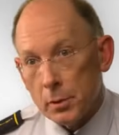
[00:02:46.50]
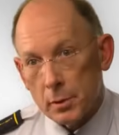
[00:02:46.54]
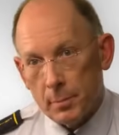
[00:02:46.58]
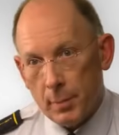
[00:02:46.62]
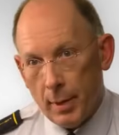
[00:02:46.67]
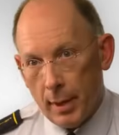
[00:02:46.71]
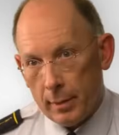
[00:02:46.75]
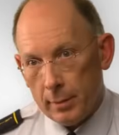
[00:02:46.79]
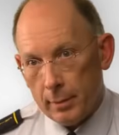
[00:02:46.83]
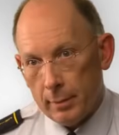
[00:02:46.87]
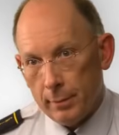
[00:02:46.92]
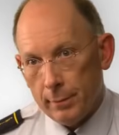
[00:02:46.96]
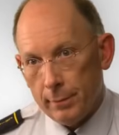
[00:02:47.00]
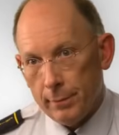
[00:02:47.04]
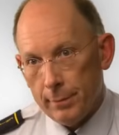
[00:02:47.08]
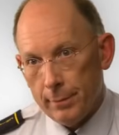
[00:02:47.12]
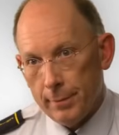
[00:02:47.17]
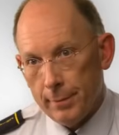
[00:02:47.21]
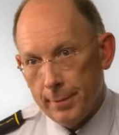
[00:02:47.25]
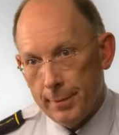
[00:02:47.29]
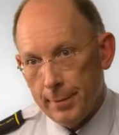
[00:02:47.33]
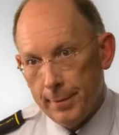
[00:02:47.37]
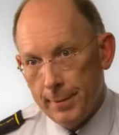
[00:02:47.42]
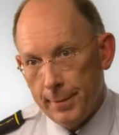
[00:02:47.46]
perspective
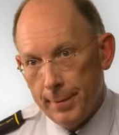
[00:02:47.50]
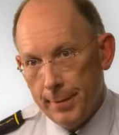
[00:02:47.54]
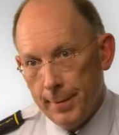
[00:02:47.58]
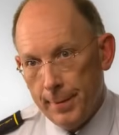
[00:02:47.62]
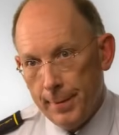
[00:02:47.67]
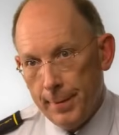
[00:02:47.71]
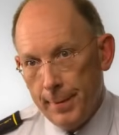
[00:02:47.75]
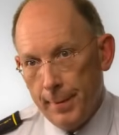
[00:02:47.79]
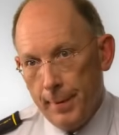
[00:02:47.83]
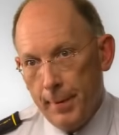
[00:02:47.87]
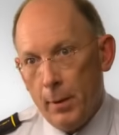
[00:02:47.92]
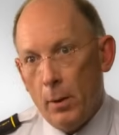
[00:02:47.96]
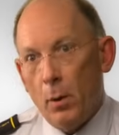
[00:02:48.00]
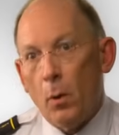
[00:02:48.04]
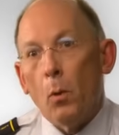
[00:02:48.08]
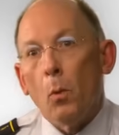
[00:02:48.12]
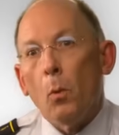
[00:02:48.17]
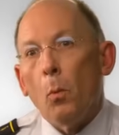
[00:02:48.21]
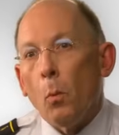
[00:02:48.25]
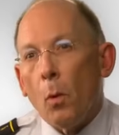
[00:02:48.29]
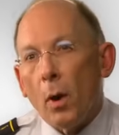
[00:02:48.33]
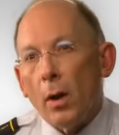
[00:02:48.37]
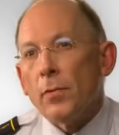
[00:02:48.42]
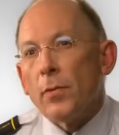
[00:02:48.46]

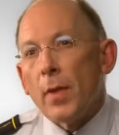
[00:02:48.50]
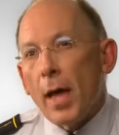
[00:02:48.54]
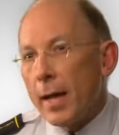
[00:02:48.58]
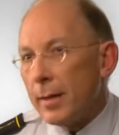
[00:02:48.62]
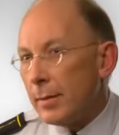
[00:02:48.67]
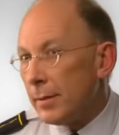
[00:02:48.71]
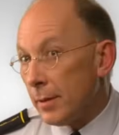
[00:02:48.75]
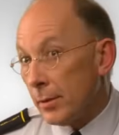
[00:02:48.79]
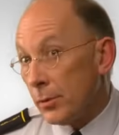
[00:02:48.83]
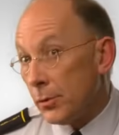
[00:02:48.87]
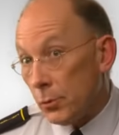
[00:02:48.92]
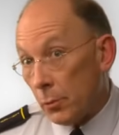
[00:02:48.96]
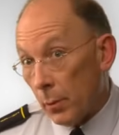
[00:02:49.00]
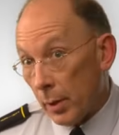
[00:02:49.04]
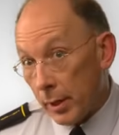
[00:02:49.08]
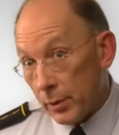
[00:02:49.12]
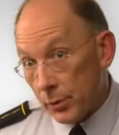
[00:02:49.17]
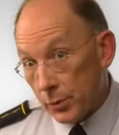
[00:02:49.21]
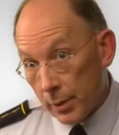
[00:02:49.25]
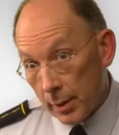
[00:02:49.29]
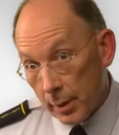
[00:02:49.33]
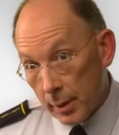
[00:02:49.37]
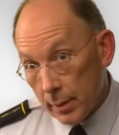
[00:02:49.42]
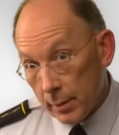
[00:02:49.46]
what that
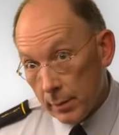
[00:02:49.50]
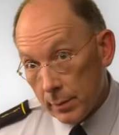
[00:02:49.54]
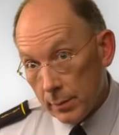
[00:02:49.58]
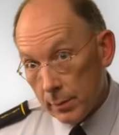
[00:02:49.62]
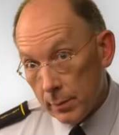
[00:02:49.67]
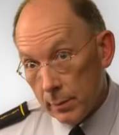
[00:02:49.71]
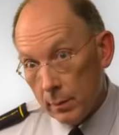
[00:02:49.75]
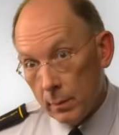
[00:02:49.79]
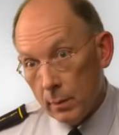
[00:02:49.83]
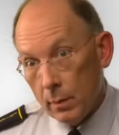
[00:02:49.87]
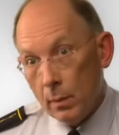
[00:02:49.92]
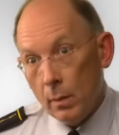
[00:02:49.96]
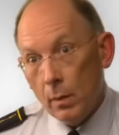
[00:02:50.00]
situation is.